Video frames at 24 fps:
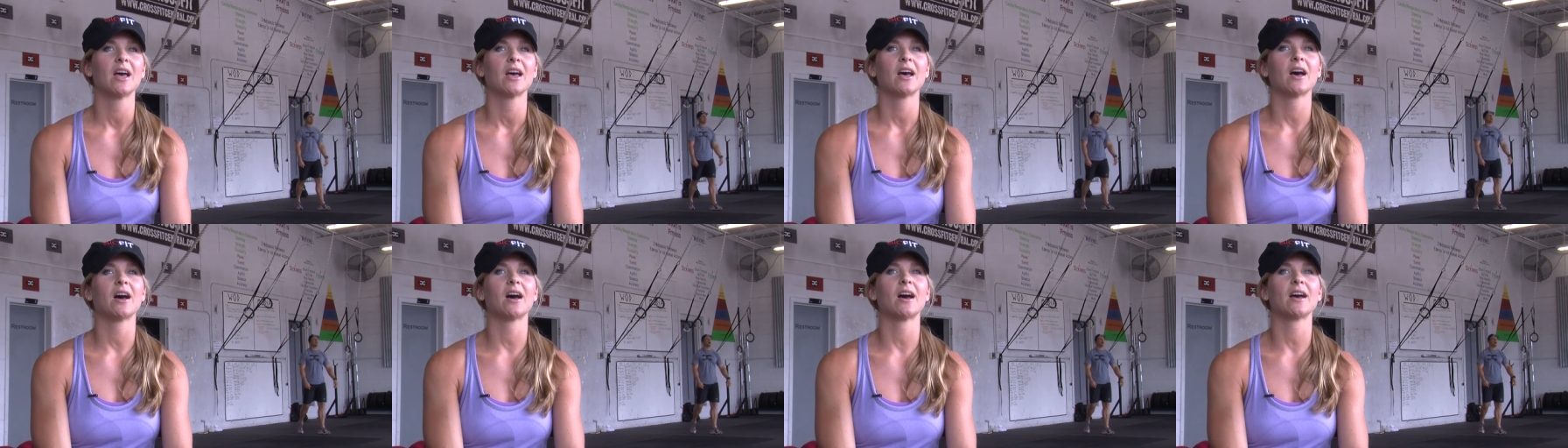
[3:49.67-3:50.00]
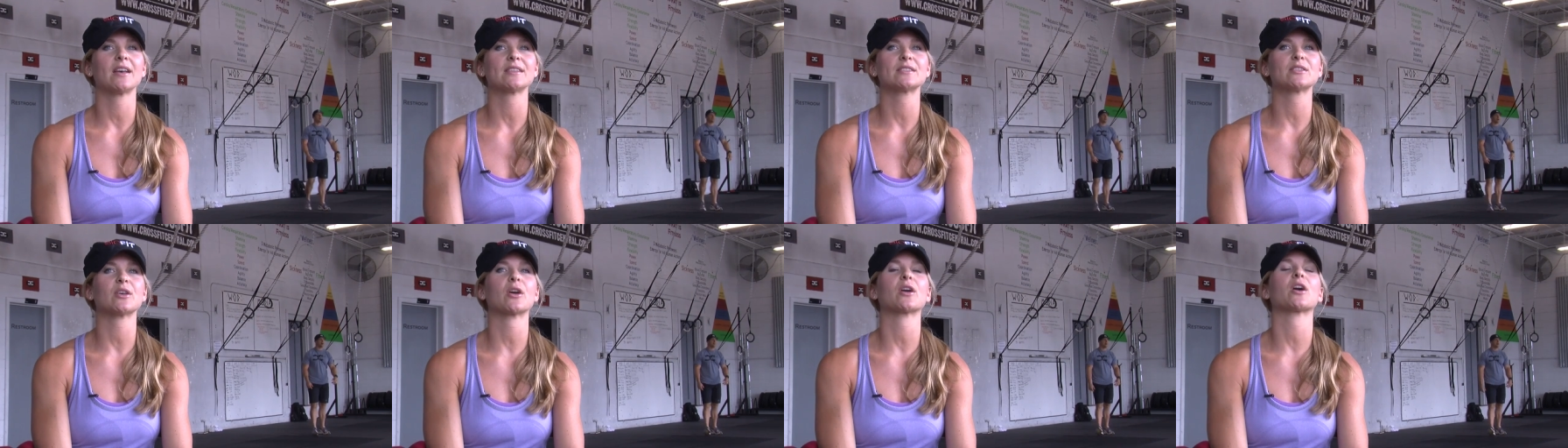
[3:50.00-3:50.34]
Uh,
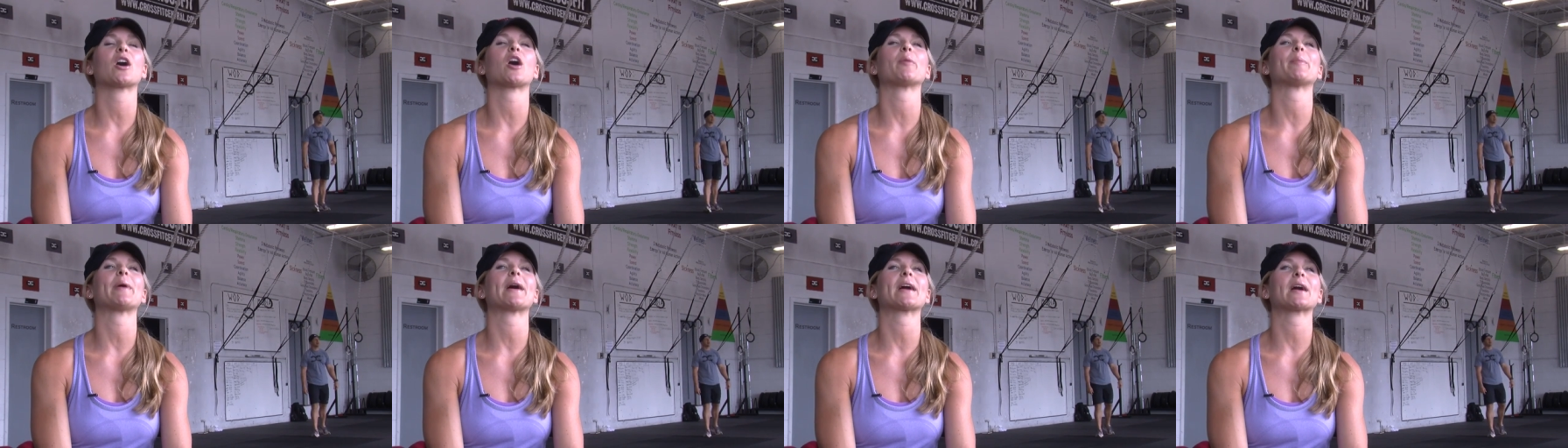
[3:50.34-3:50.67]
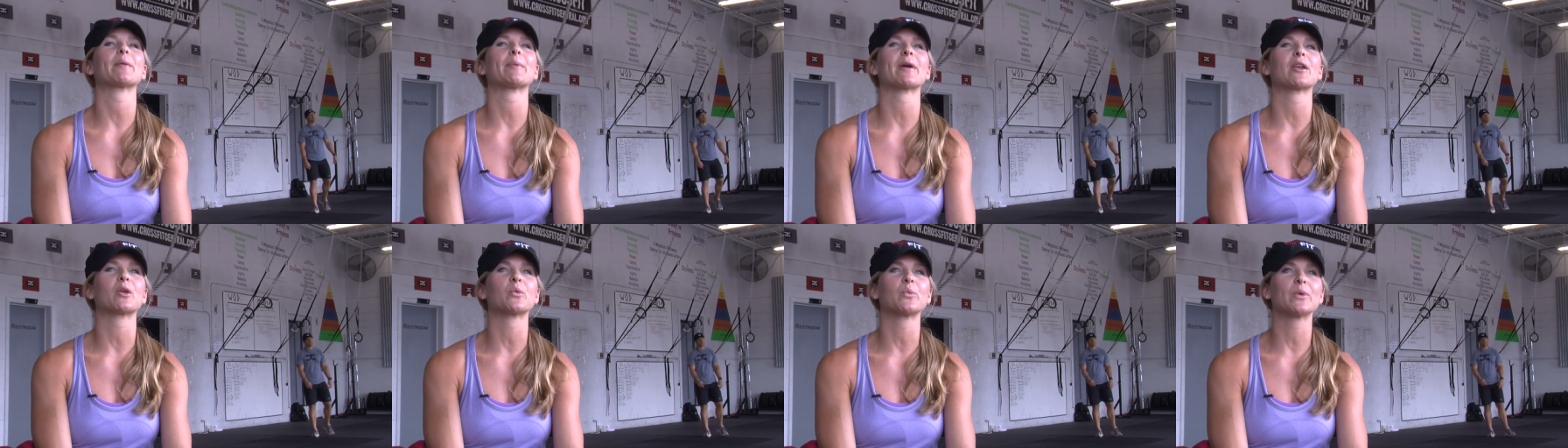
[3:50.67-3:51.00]
so I got back
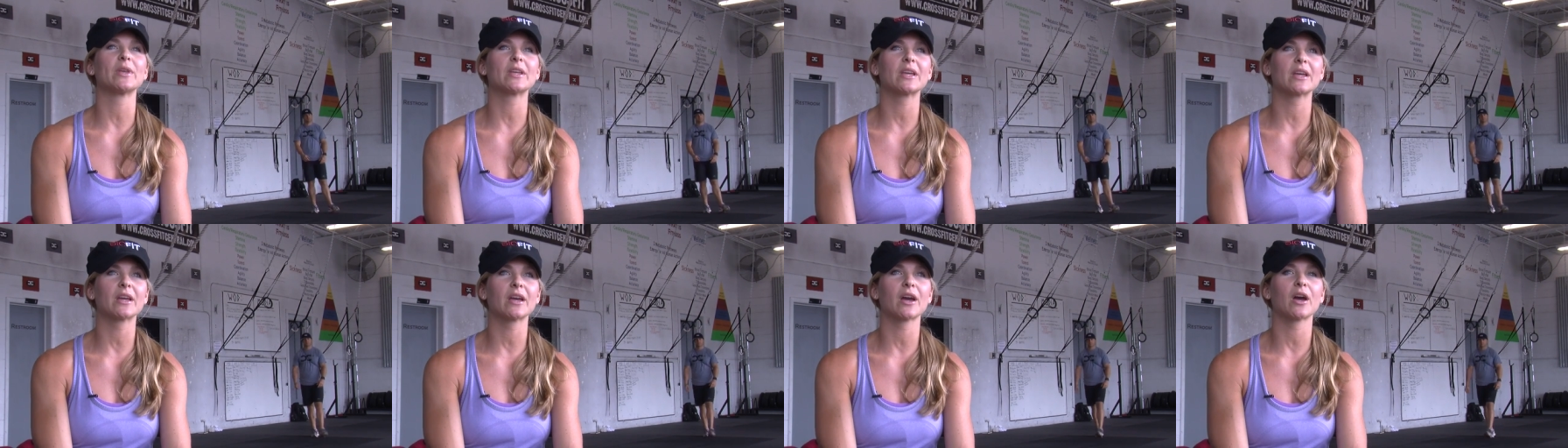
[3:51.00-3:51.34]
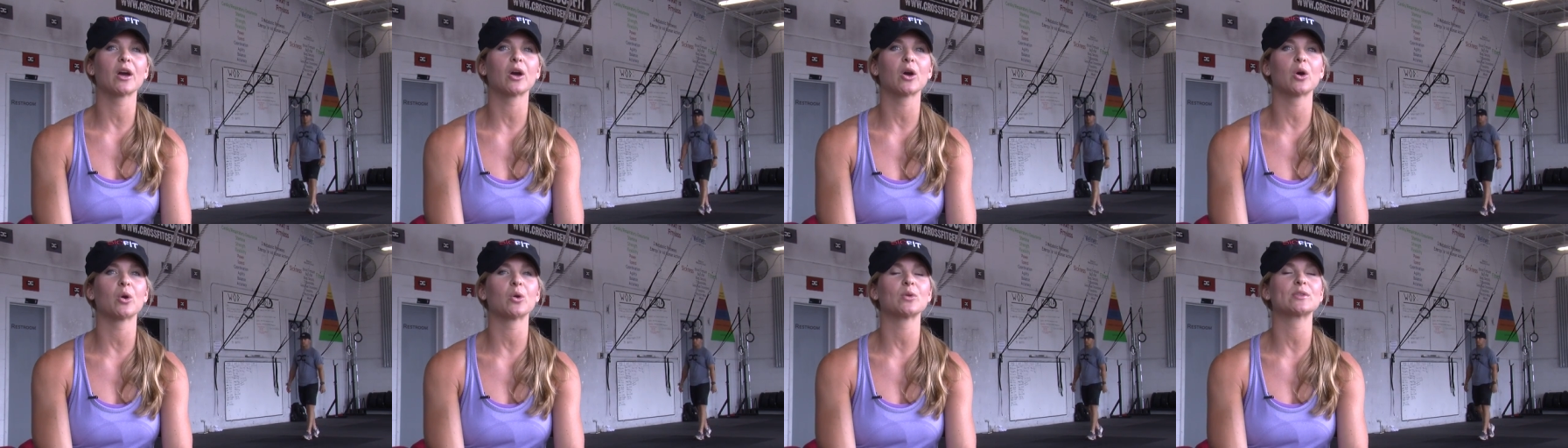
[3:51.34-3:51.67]
about a week
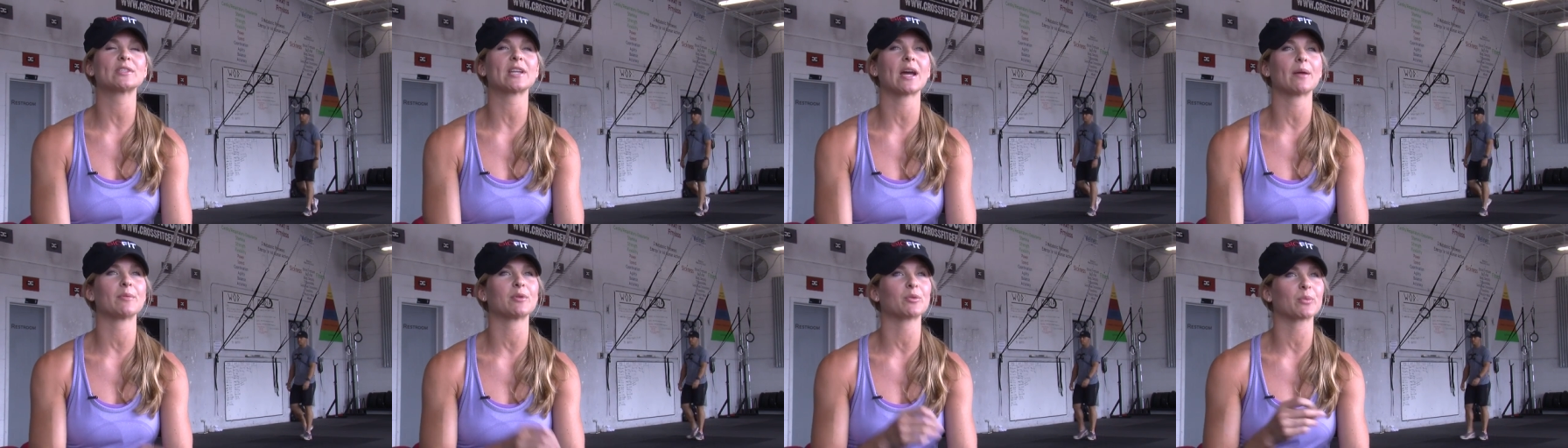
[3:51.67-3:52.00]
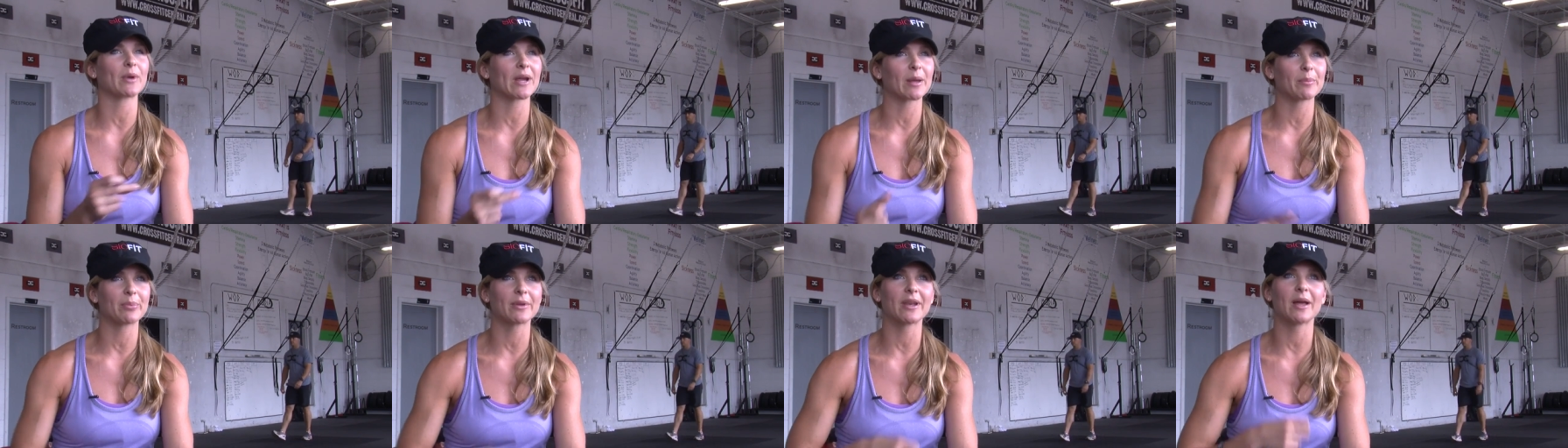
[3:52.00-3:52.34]
ago, time to
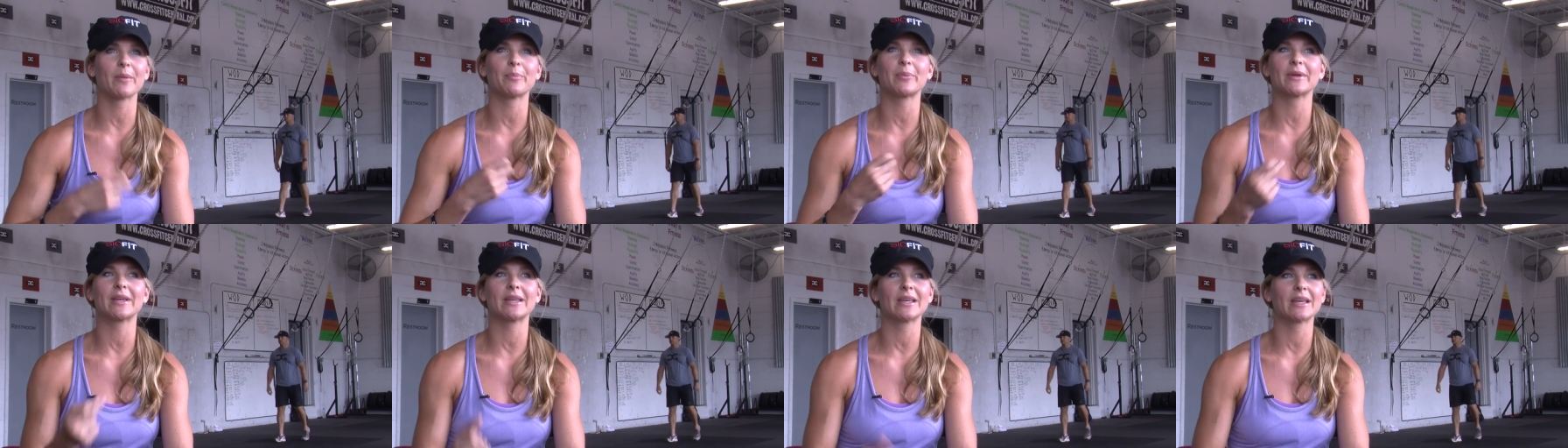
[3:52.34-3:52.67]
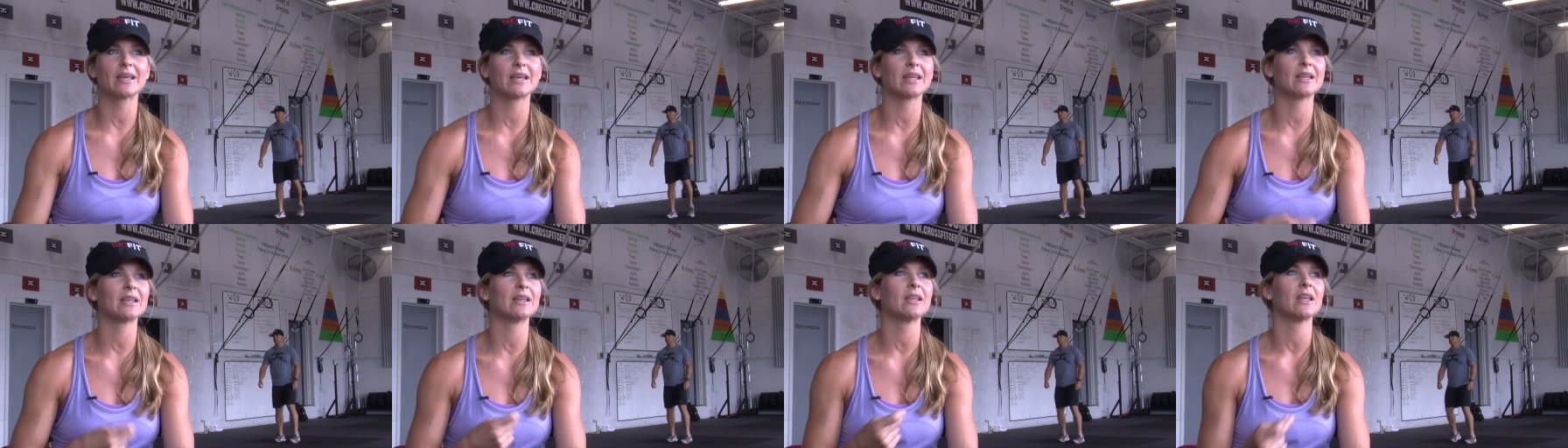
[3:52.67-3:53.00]
ramp it up
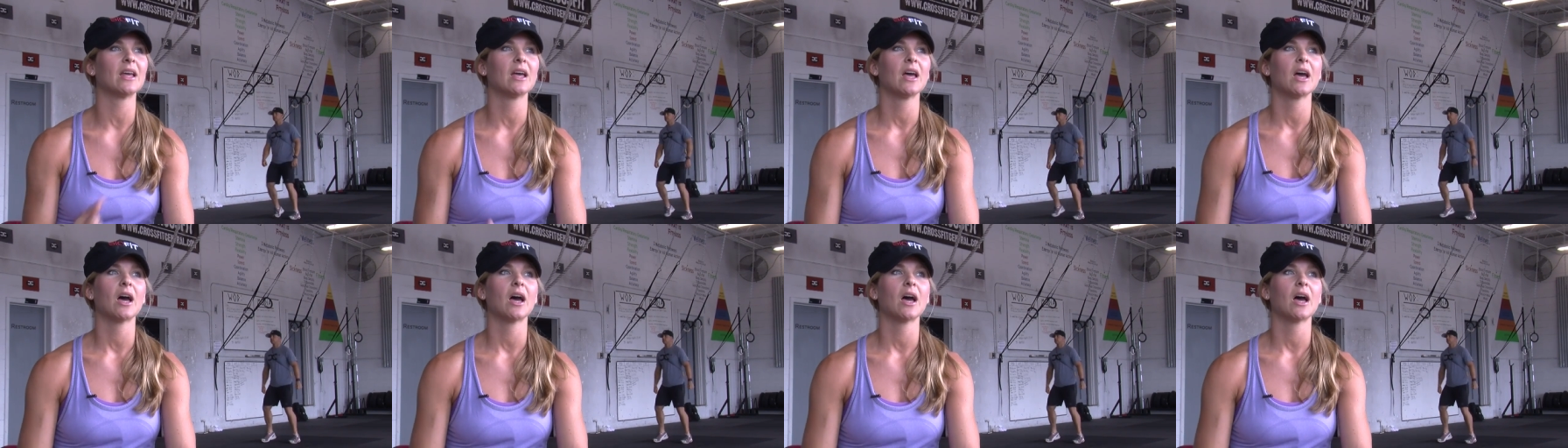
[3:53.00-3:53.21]
again,